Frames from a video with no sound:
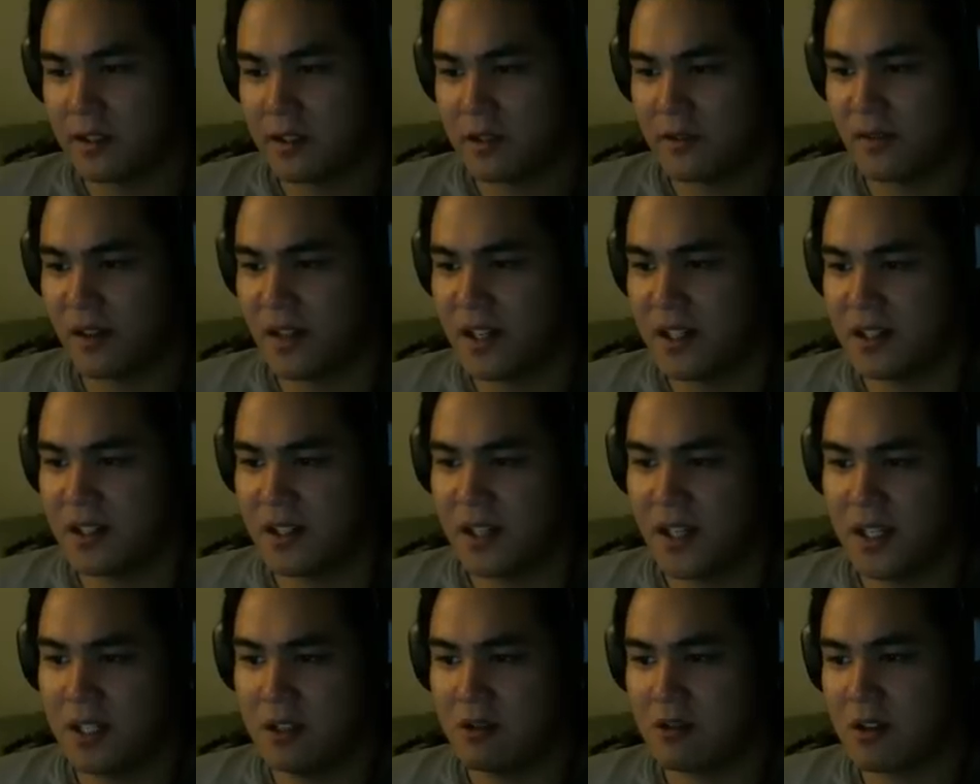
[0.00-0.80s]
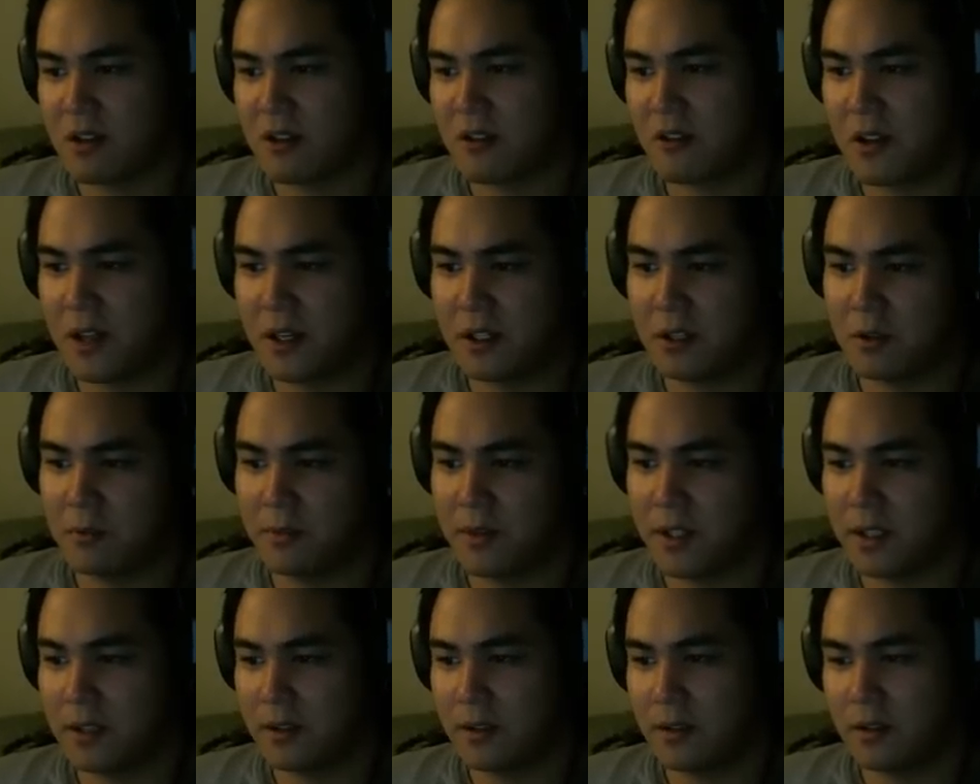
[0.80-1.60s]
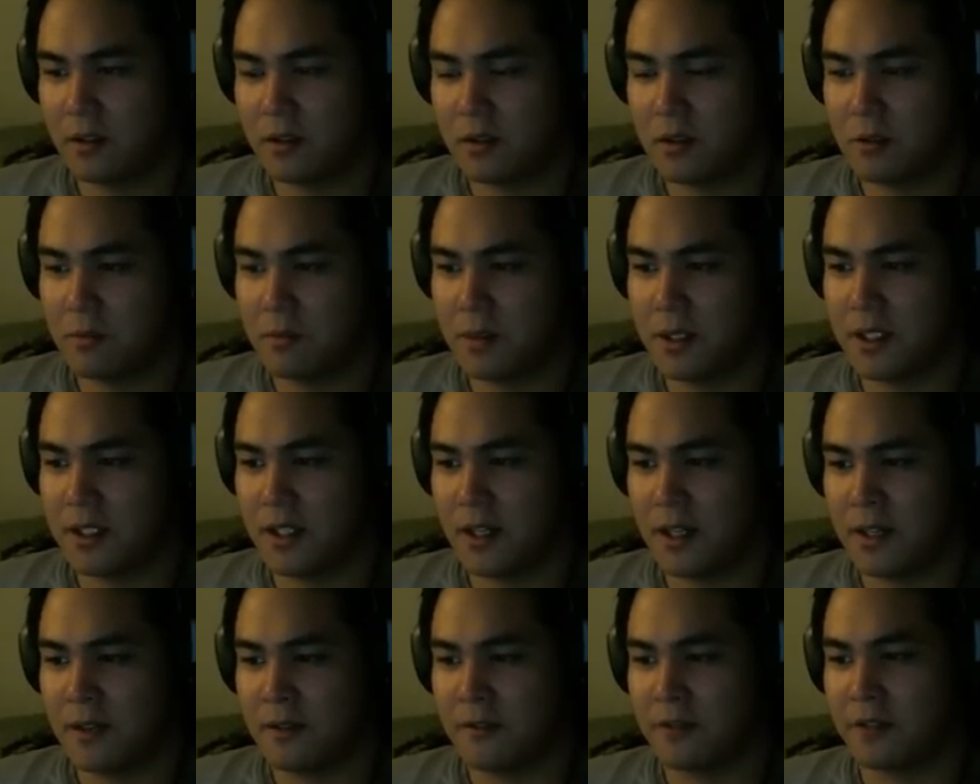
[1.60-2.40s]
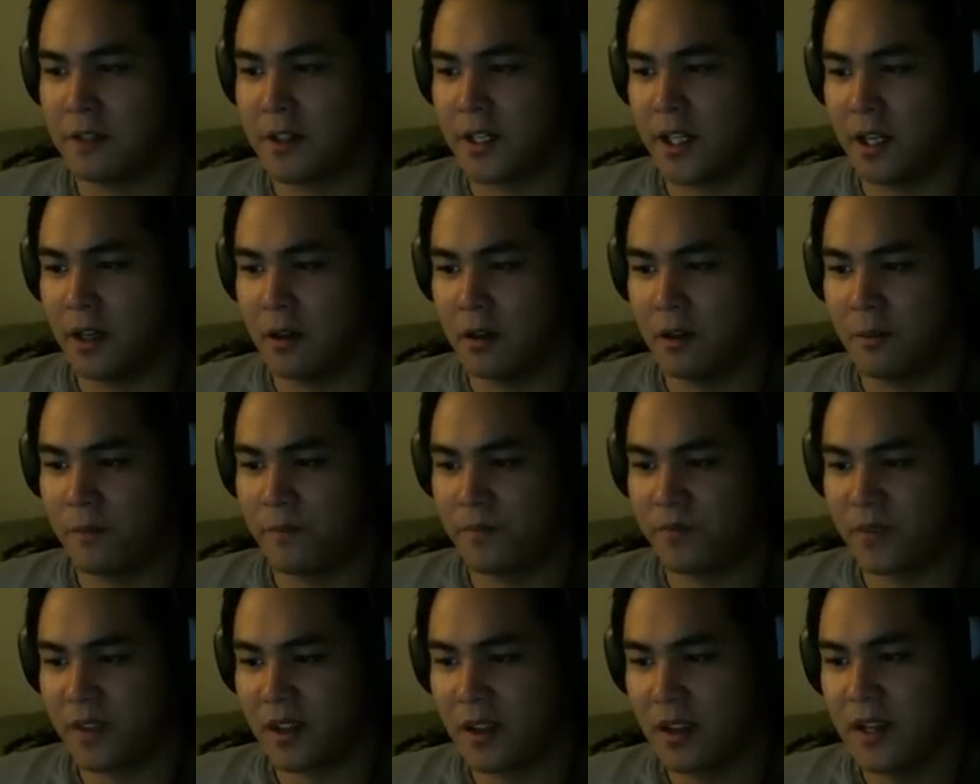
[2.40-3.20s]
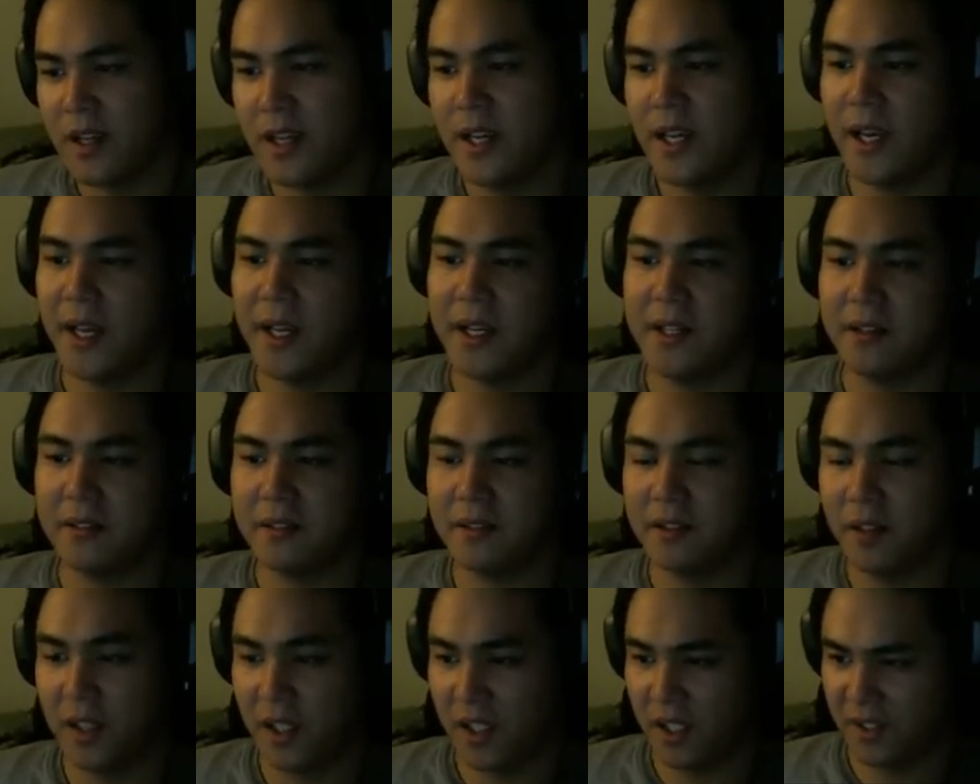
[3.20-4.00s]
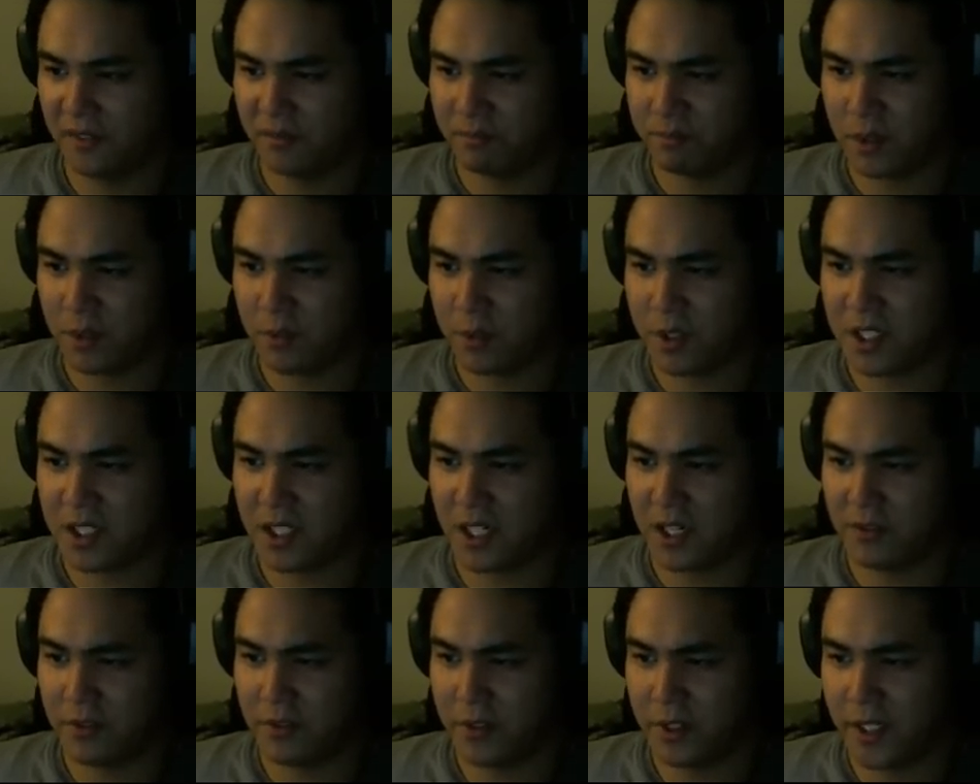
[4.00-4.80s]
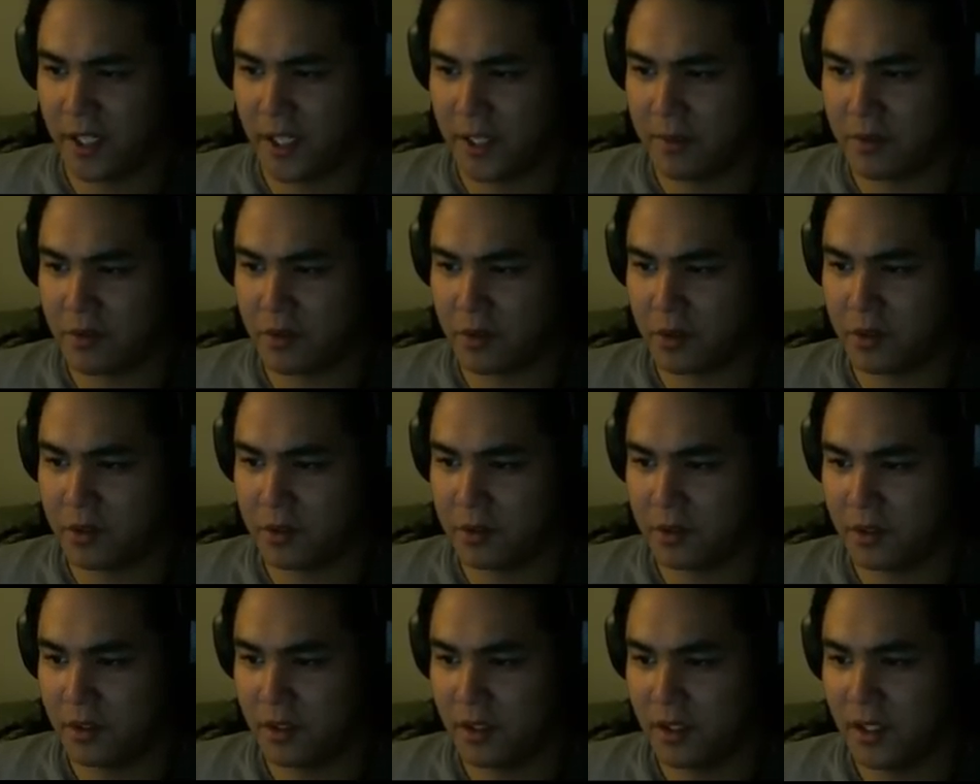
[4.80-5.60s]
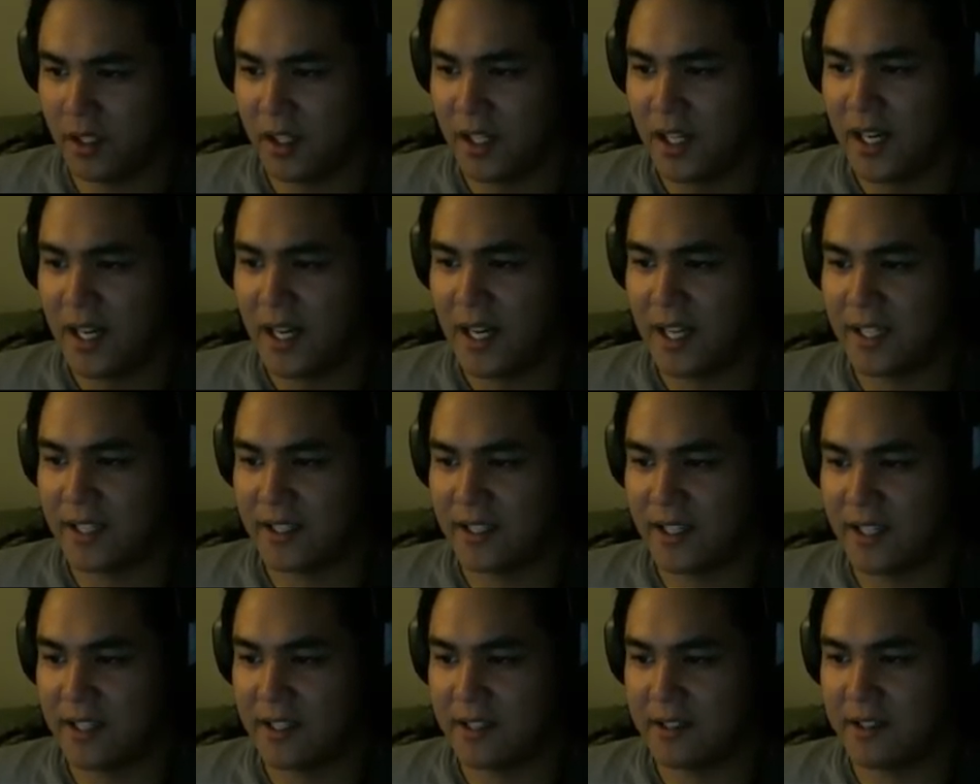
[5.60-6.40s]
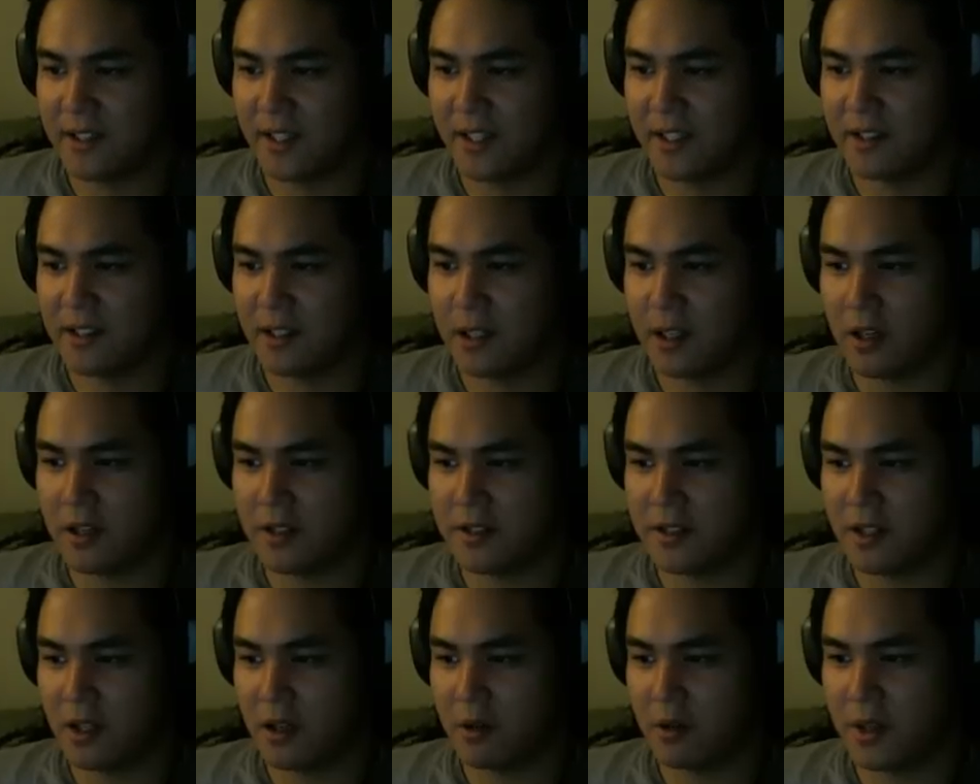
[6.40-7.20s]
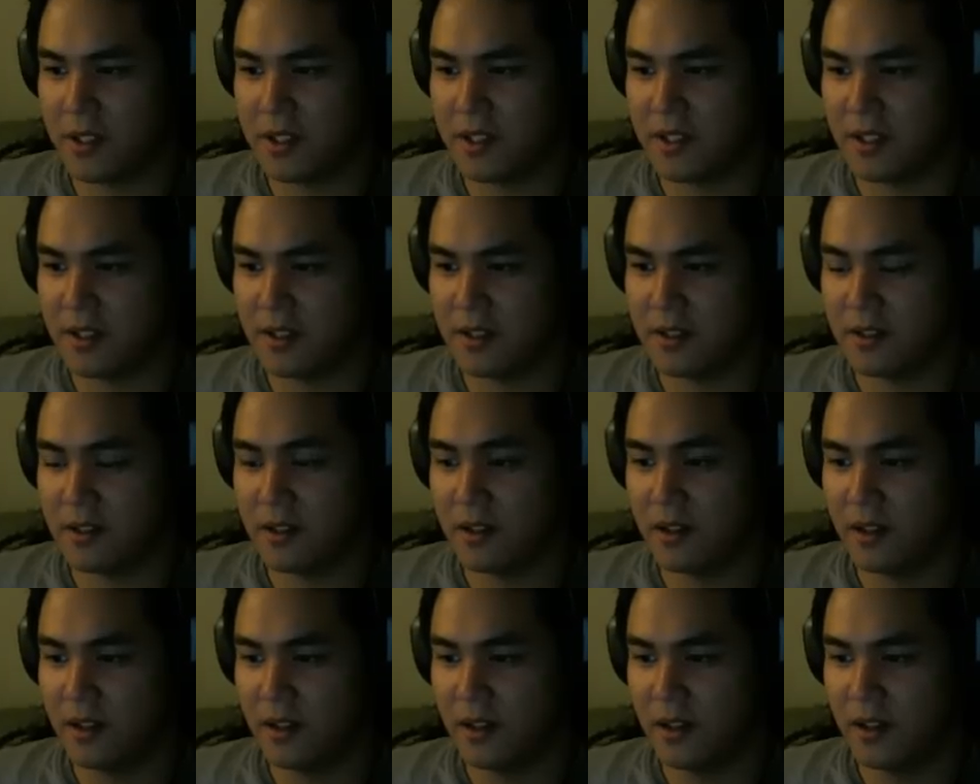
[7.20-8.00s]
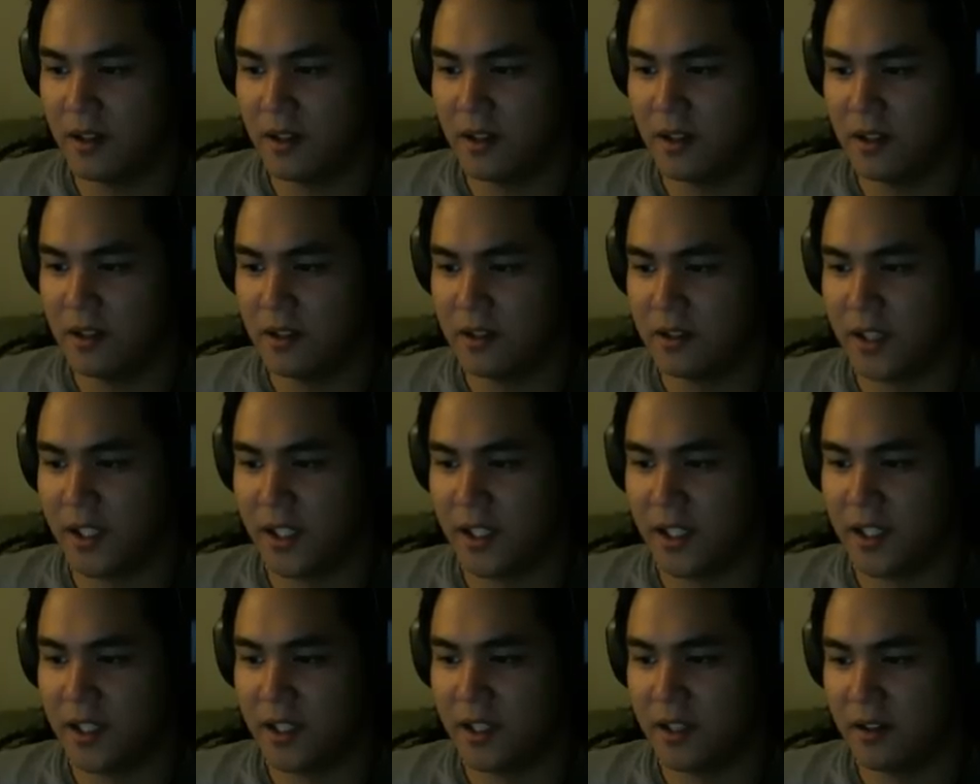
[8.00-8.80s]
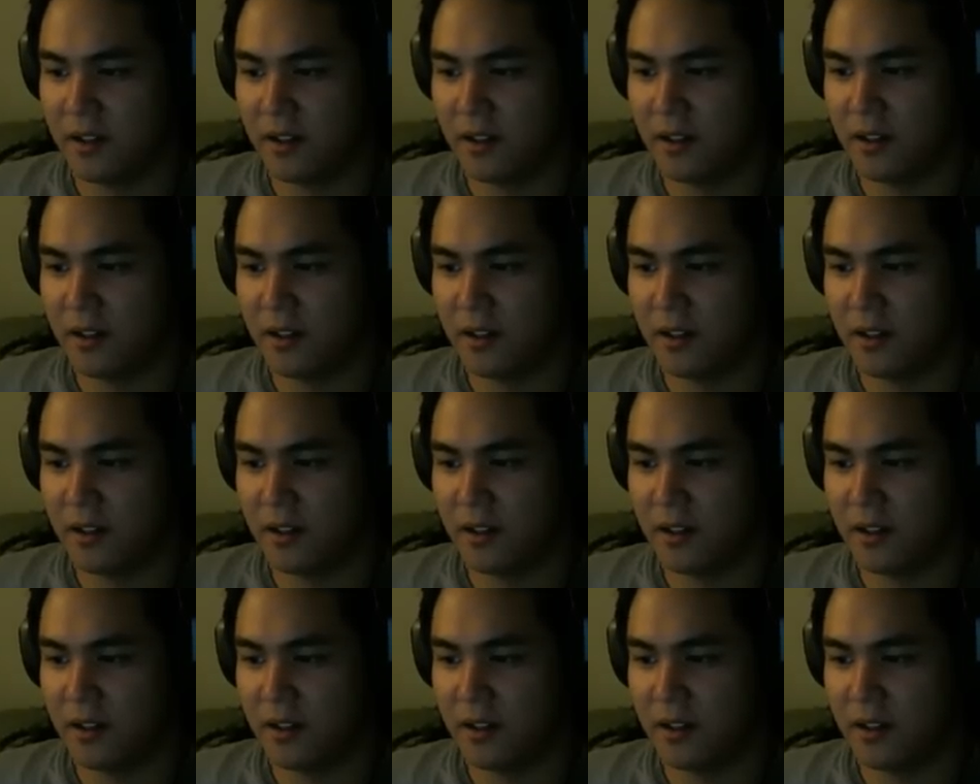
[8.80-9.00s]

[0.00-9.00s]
is a very dangerous thing to be, to be done for now. And if my wish ever came true, I'll gladly take the consequences. Link.